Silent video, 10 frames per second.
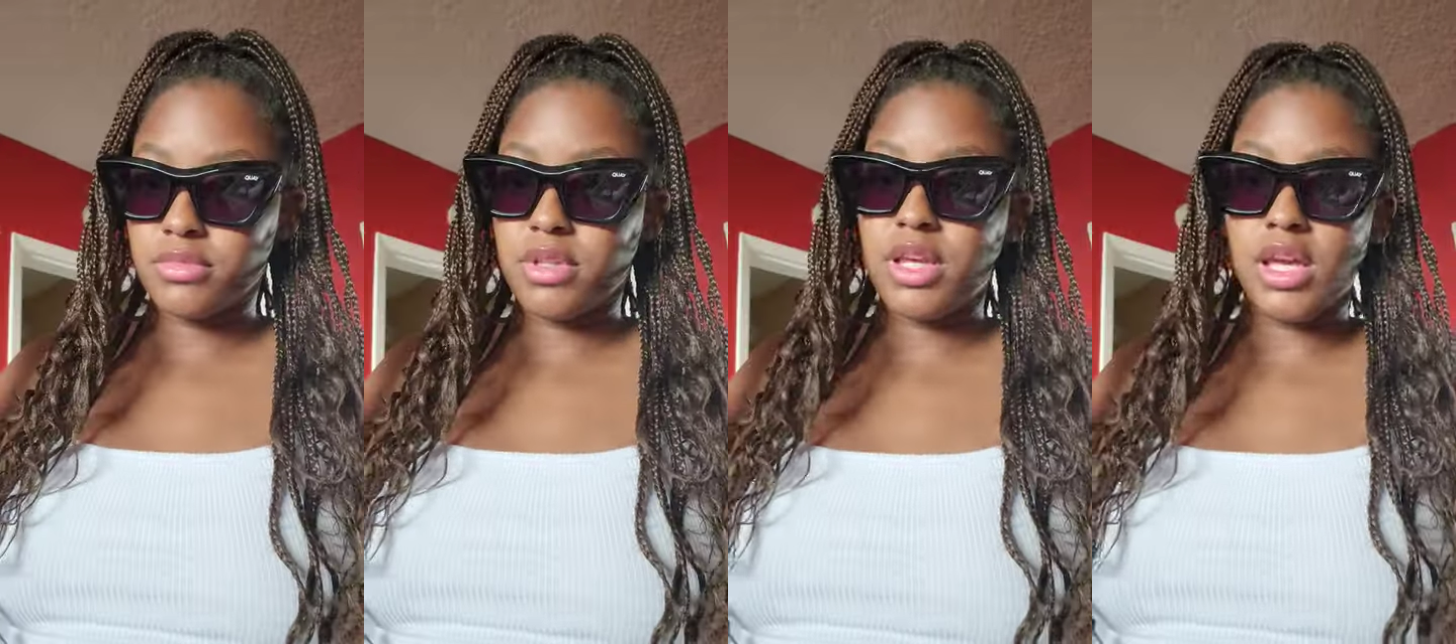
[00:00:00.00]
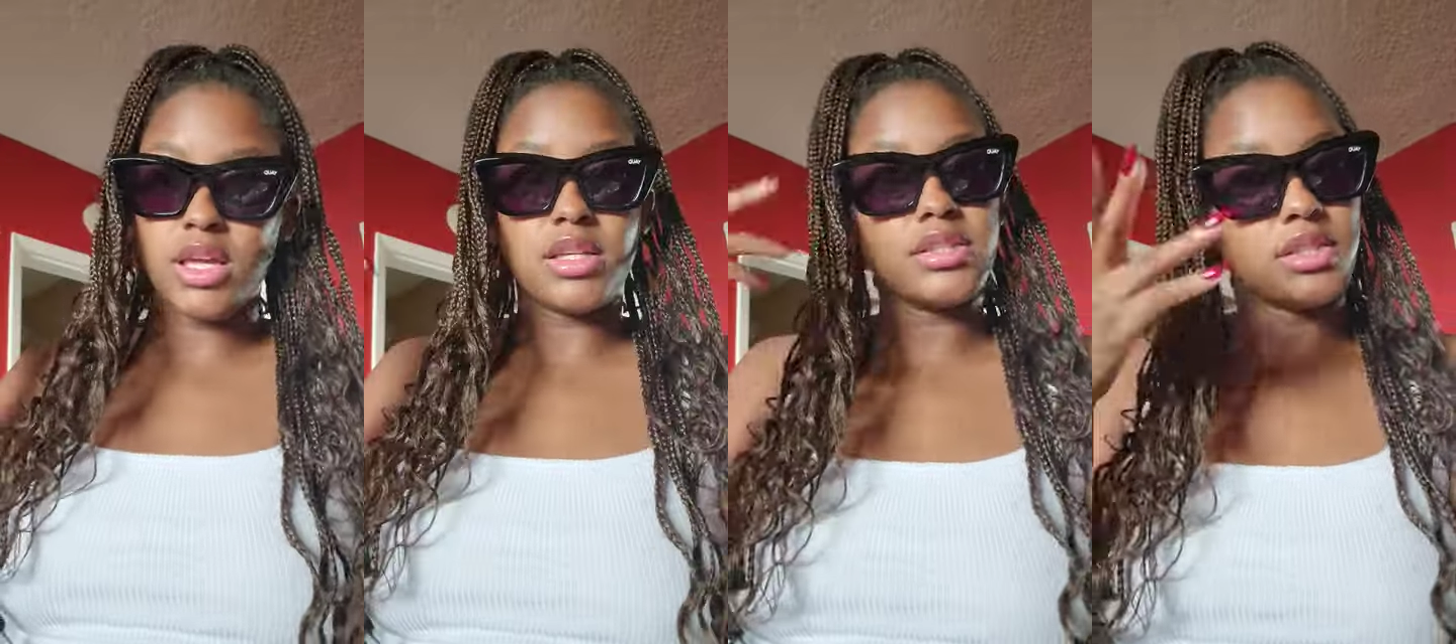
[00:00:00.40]

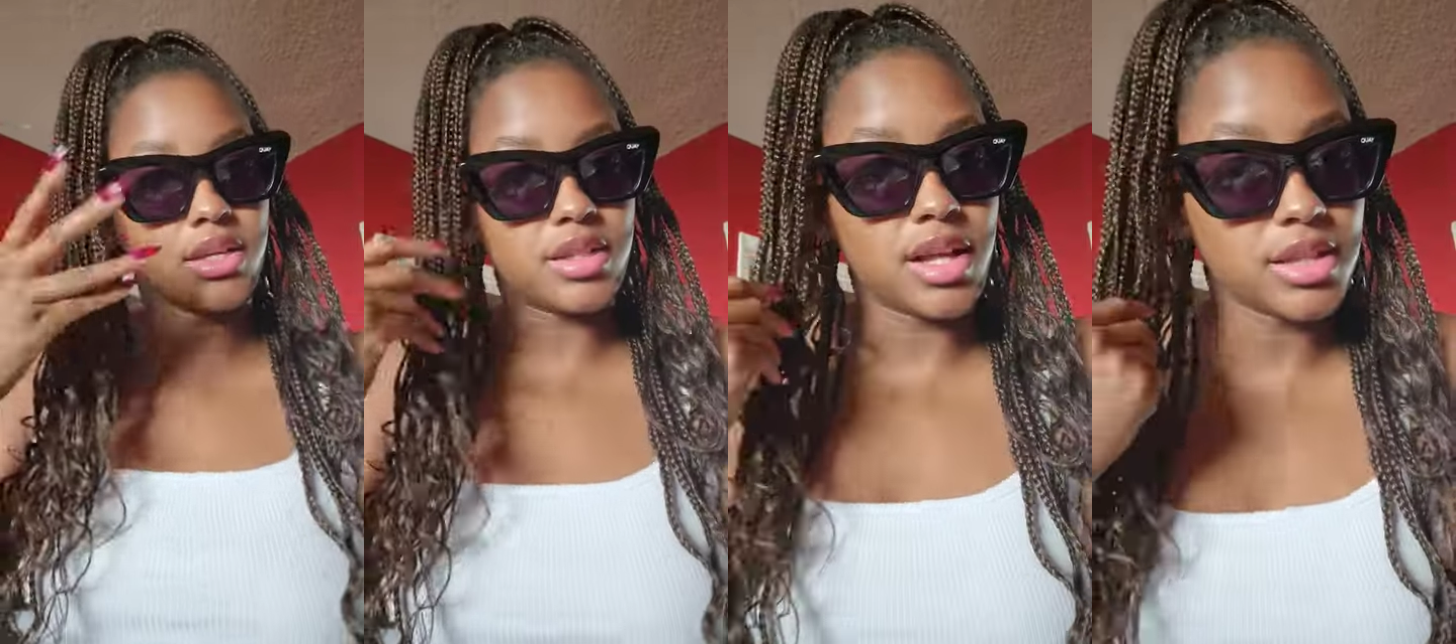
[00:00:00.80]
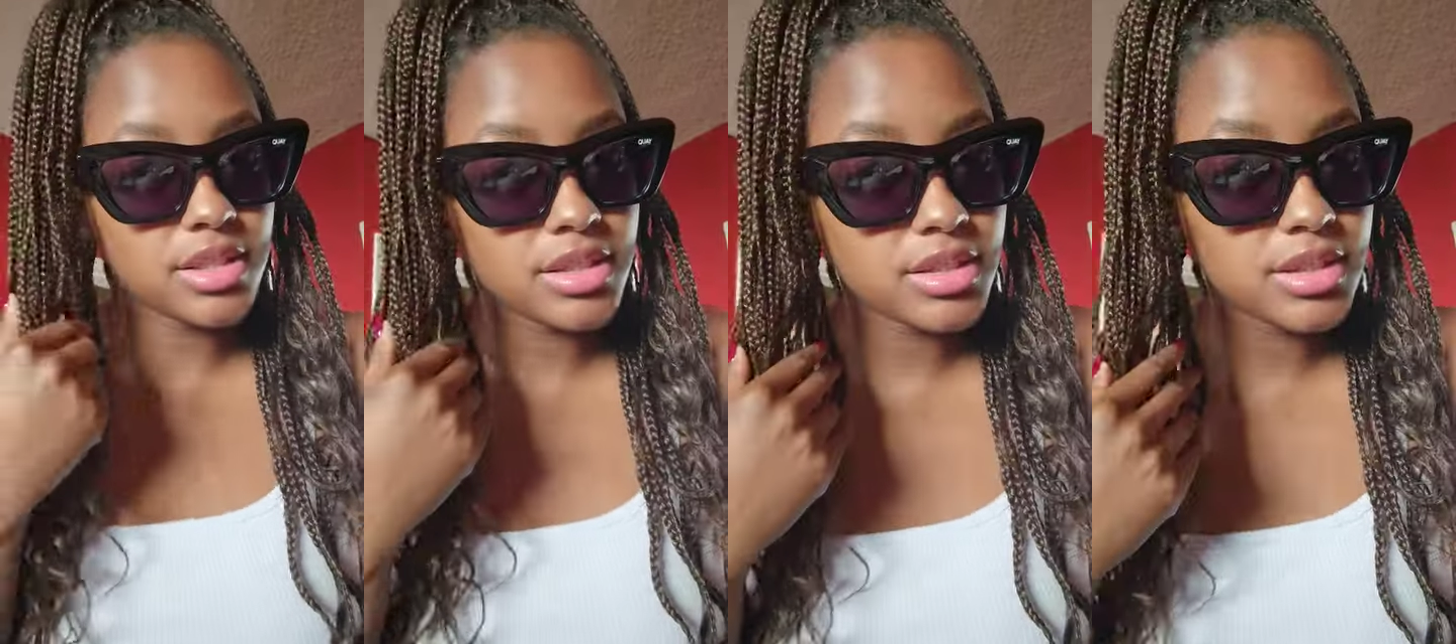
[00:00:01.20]
Quay
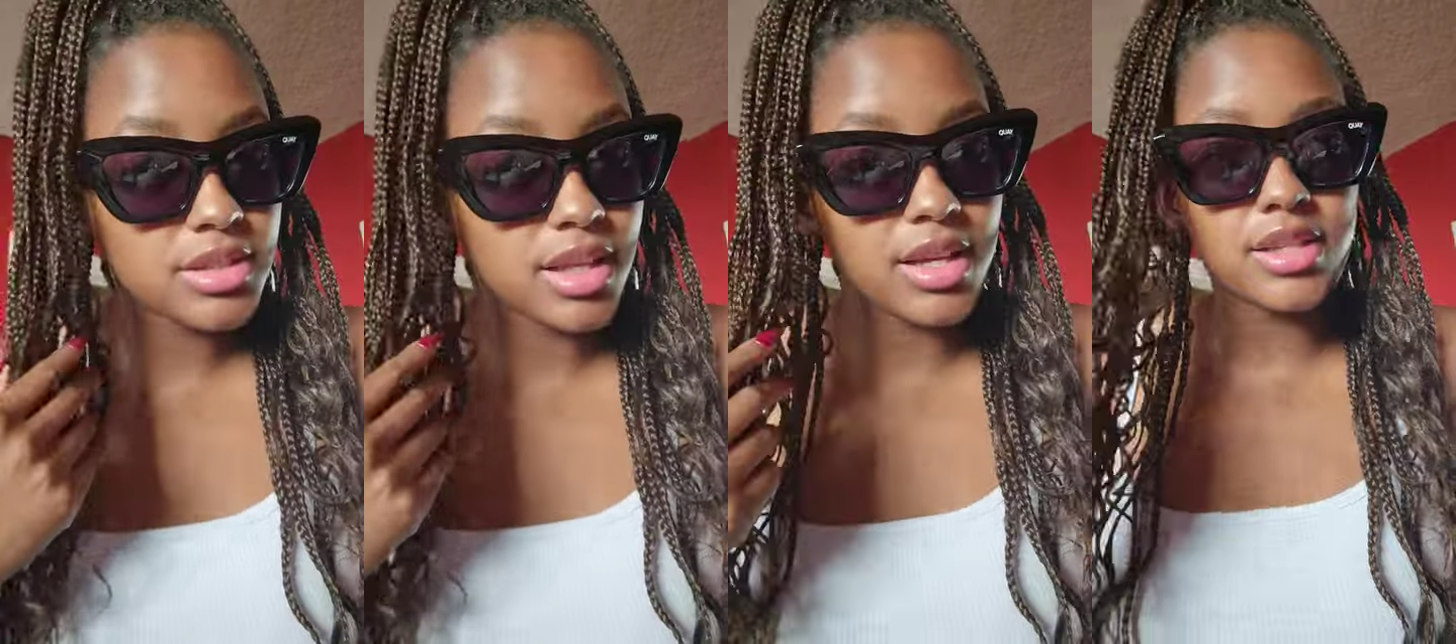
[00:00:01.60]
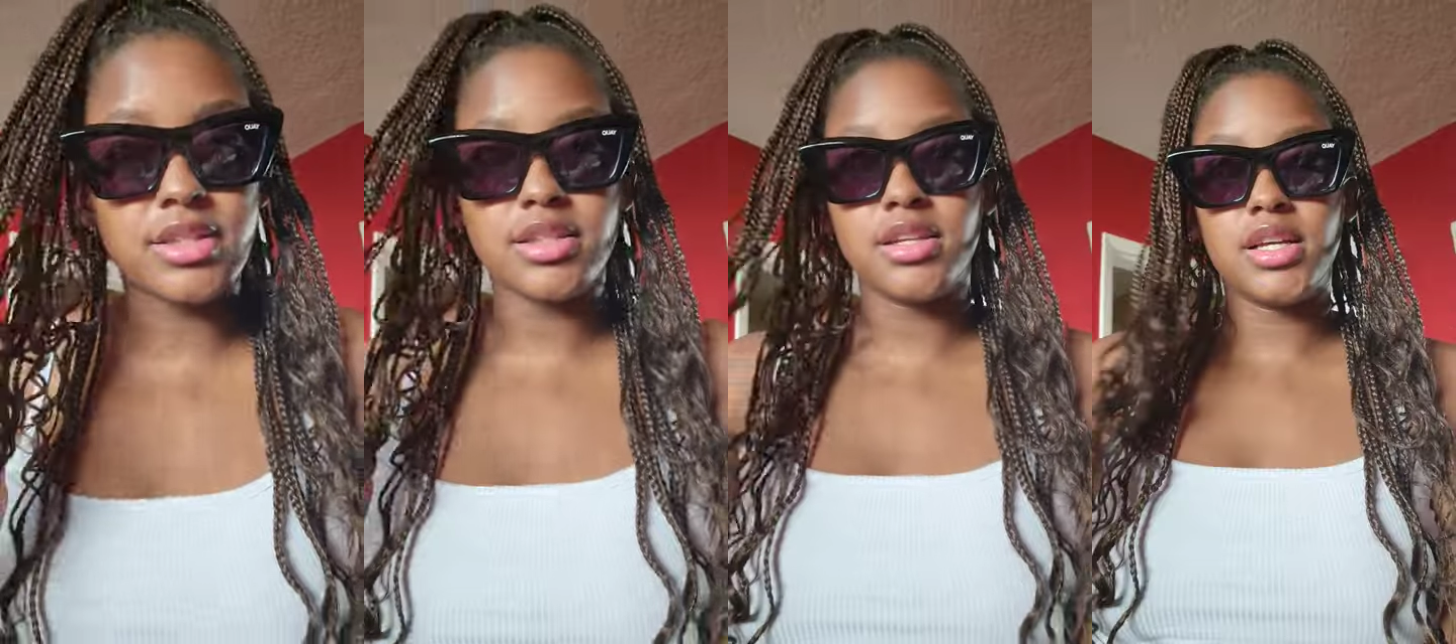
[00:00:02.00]
sunglasses. Like,